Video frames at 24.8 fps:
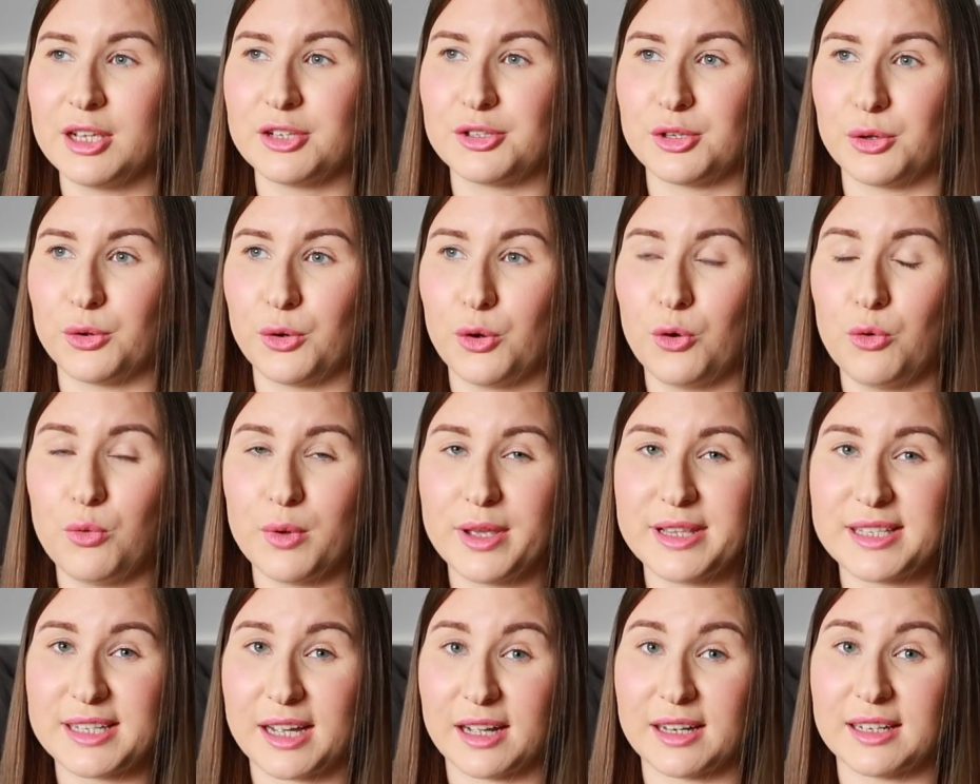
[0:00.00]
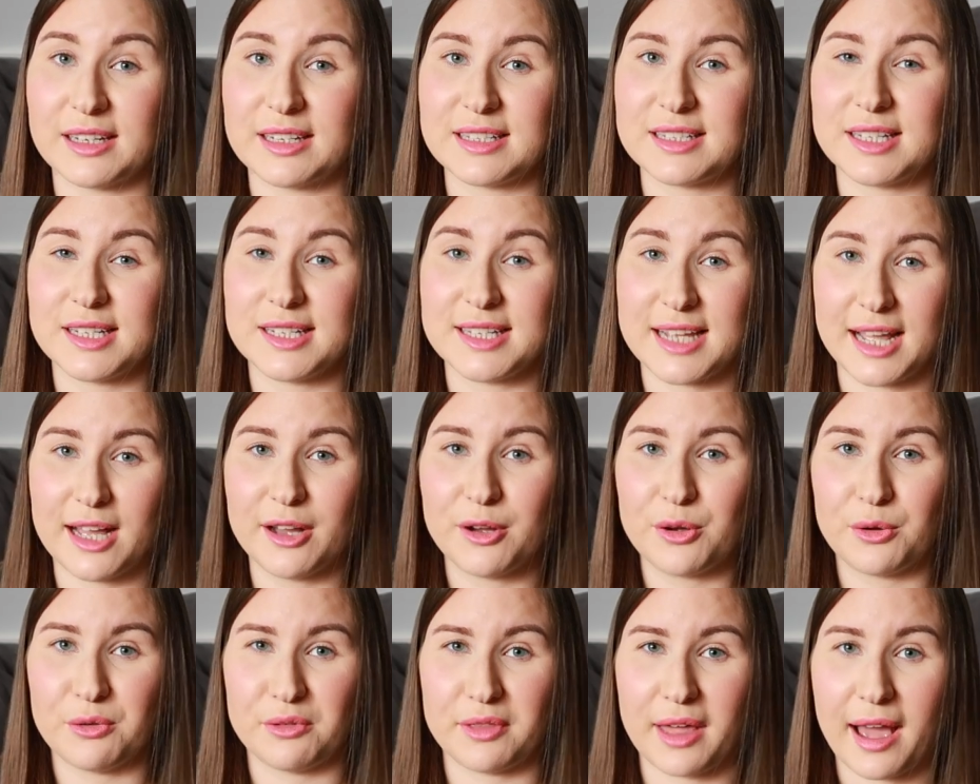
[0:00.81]
So all we'd done to
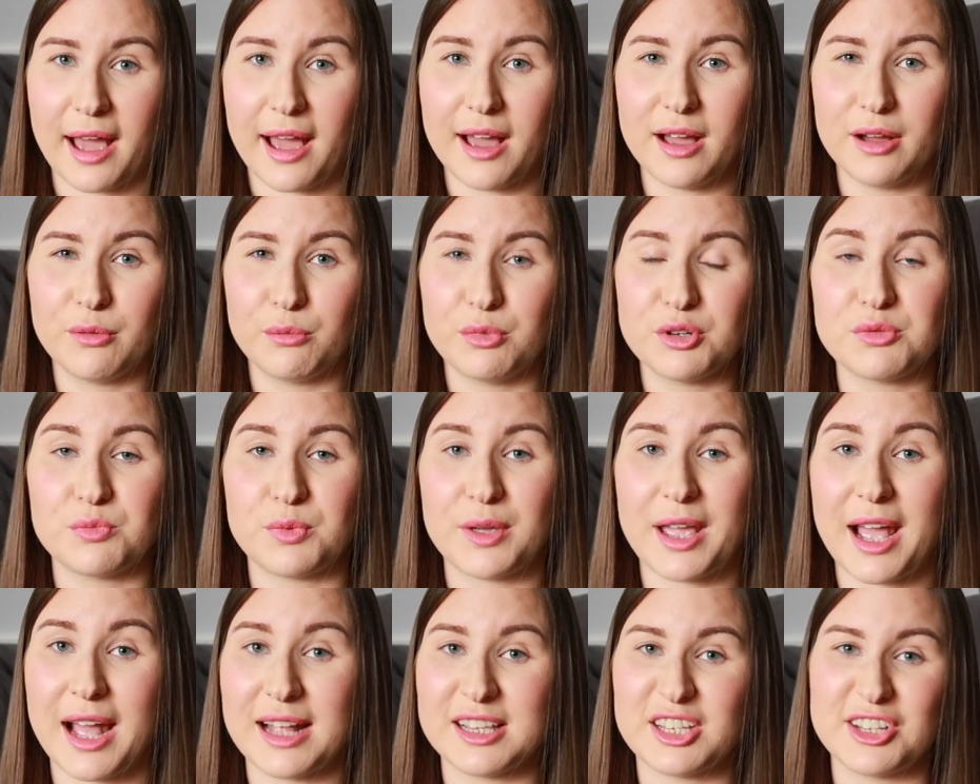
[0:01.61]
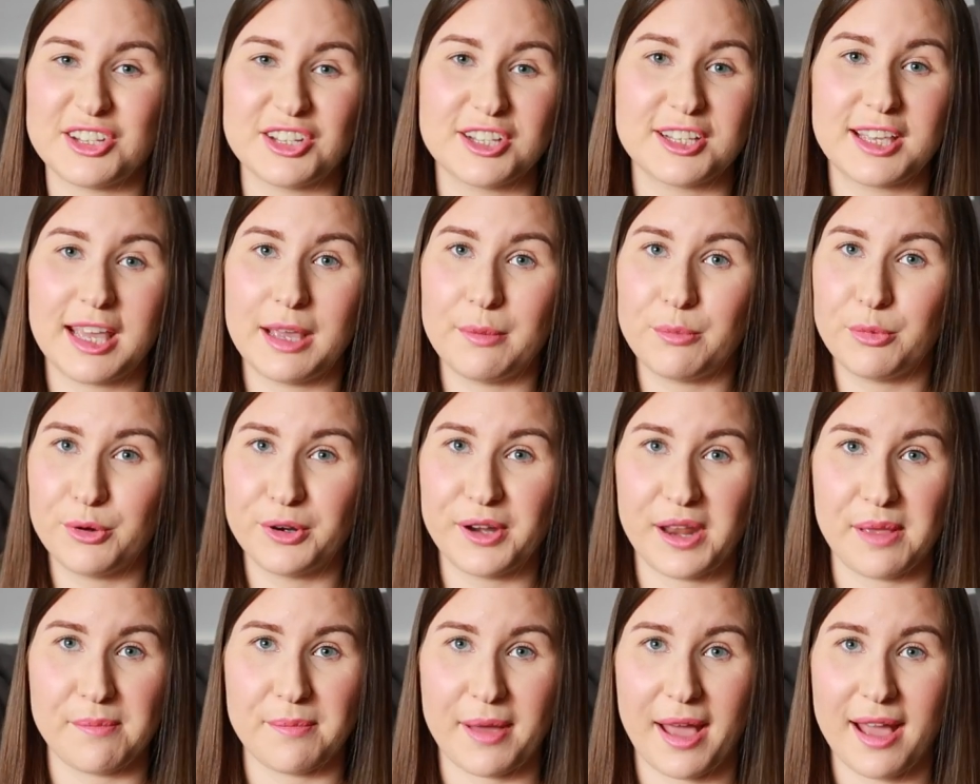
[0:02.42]
tackle that was we had to just keep
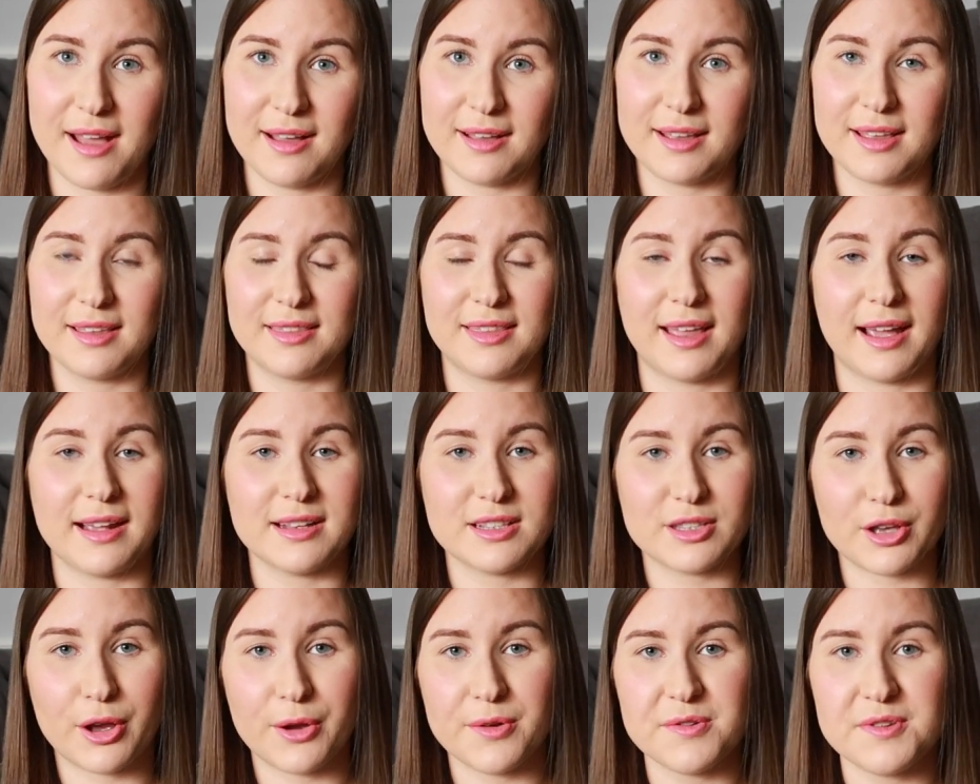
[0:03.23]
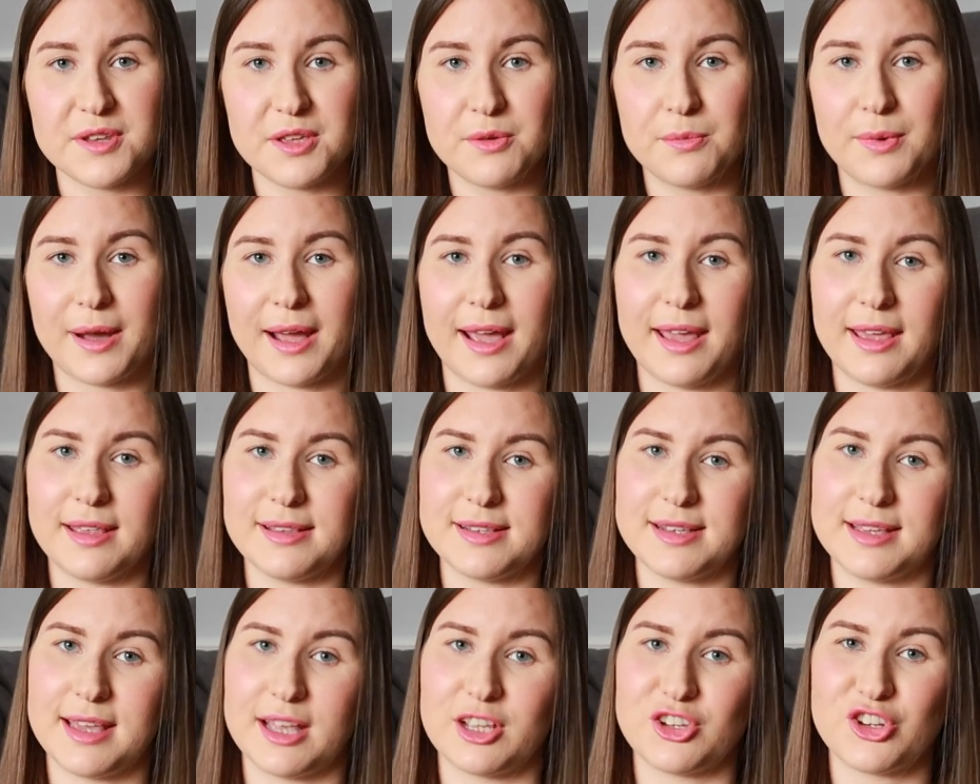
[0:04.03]
putting him back. That is the only
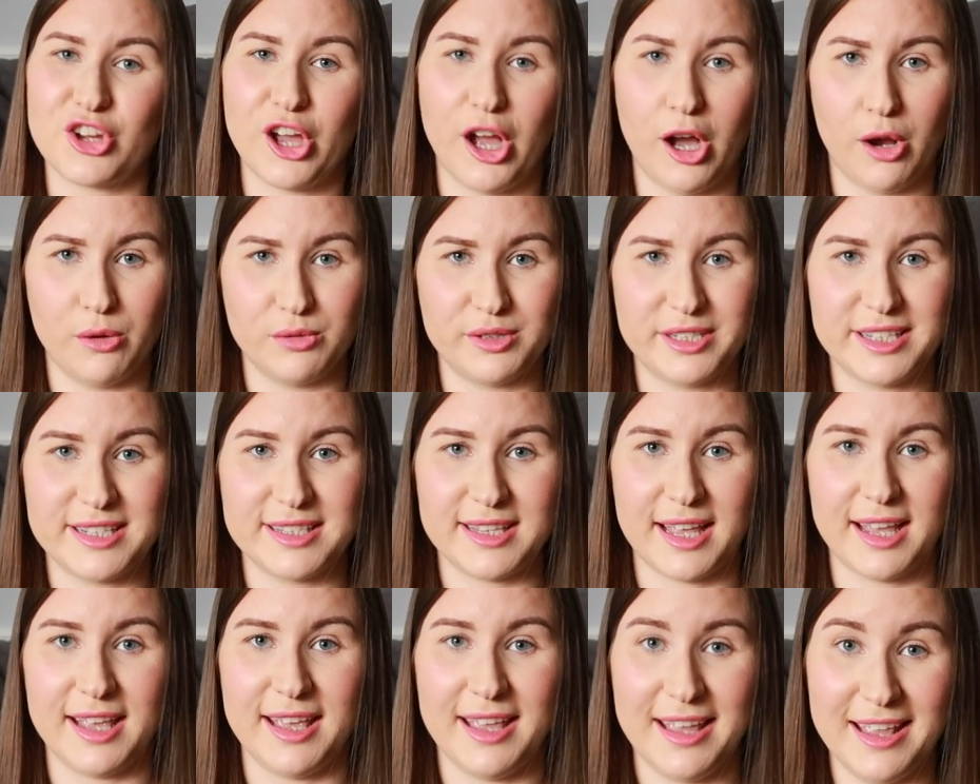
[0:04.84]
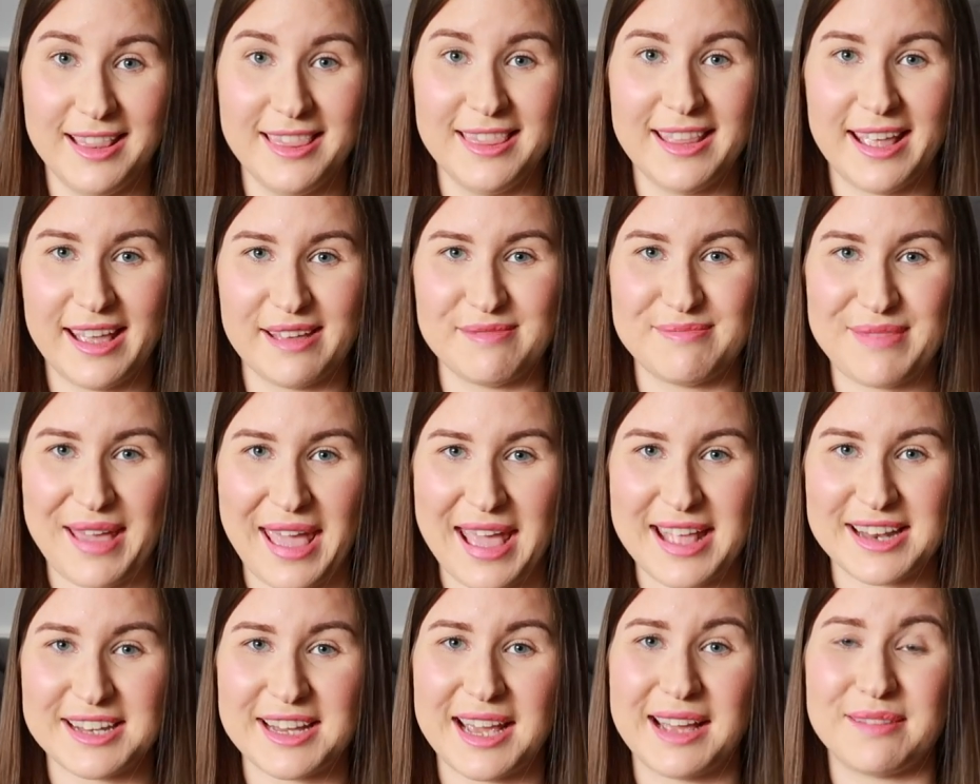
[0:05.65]
way to get a child to stay in their
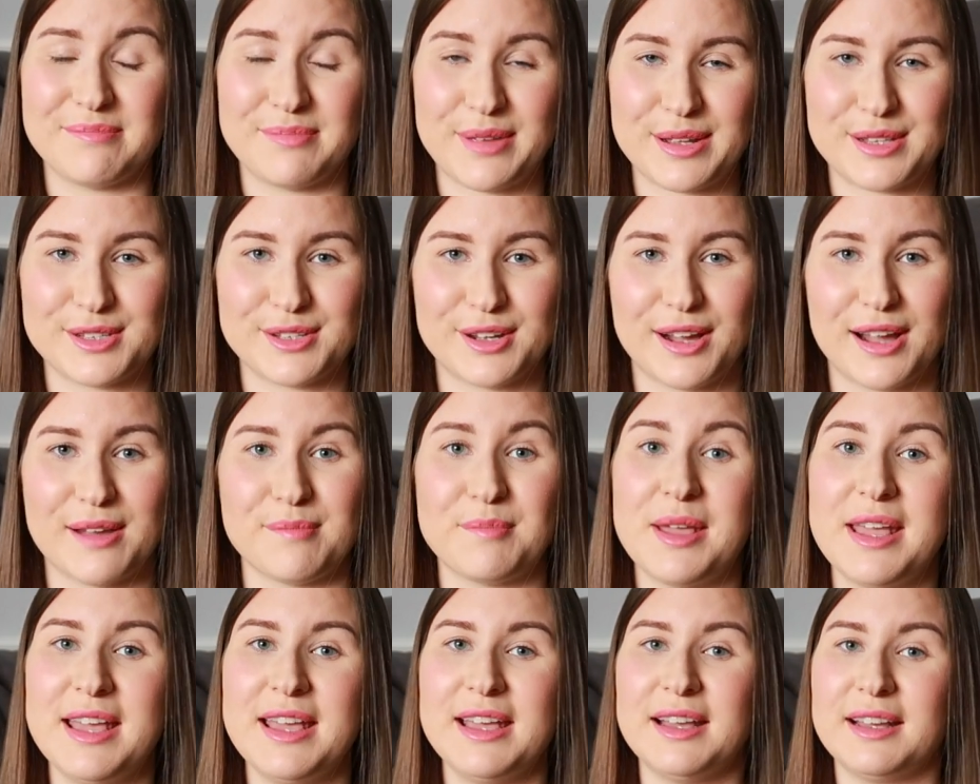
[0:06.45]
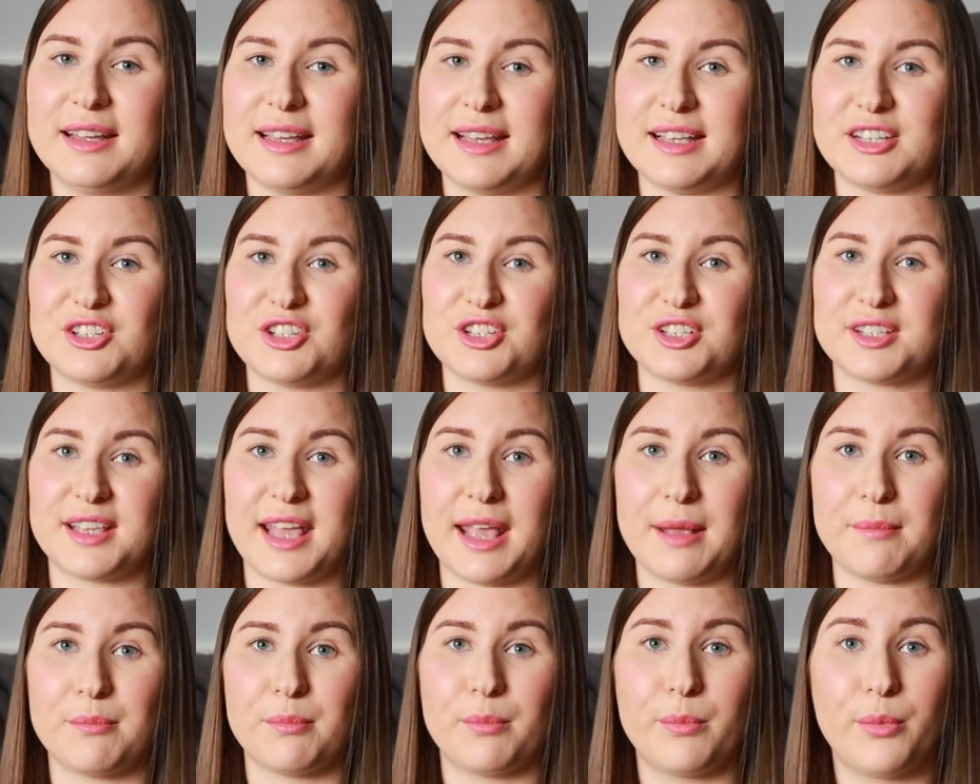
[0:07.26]
bed at bedtime, is
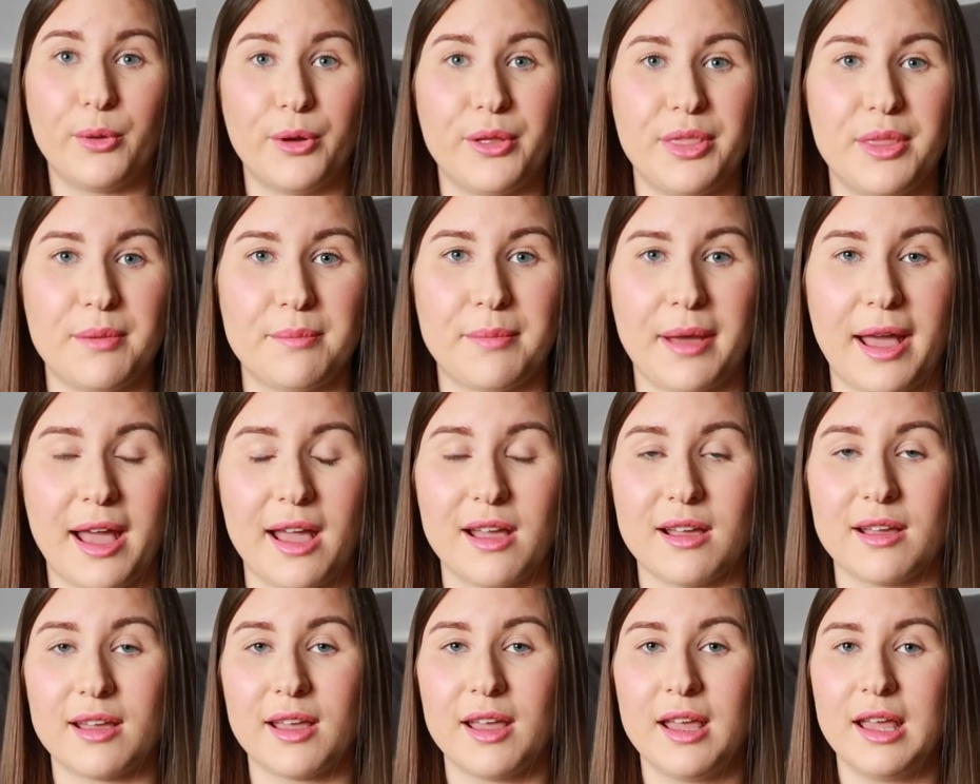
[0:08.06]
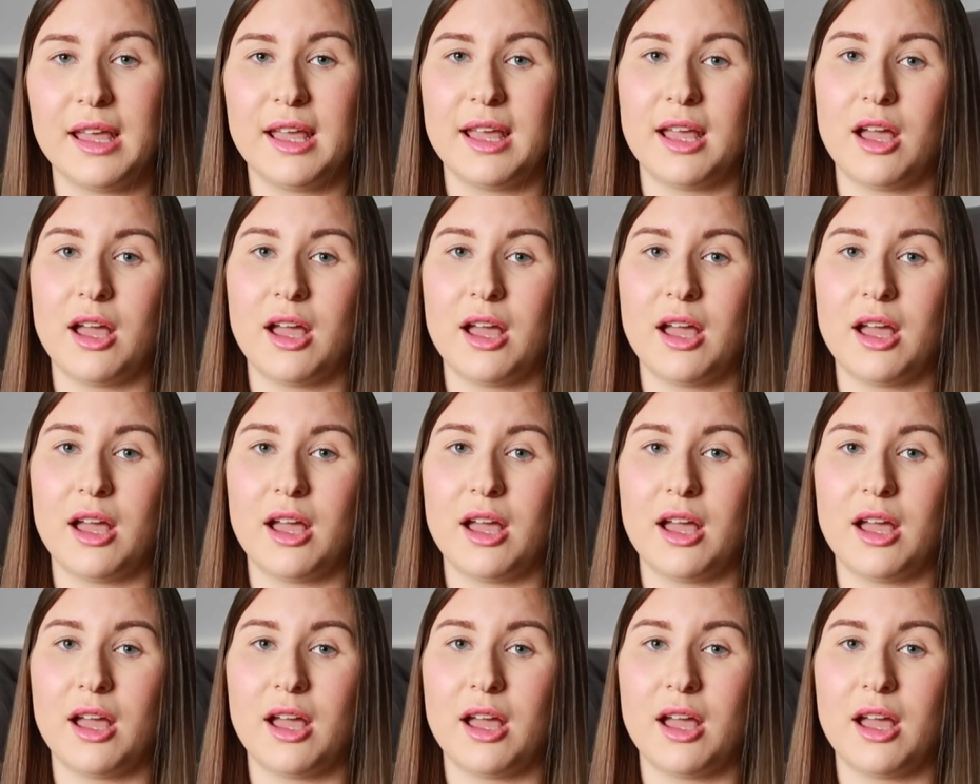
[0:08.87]
just keep putting them back.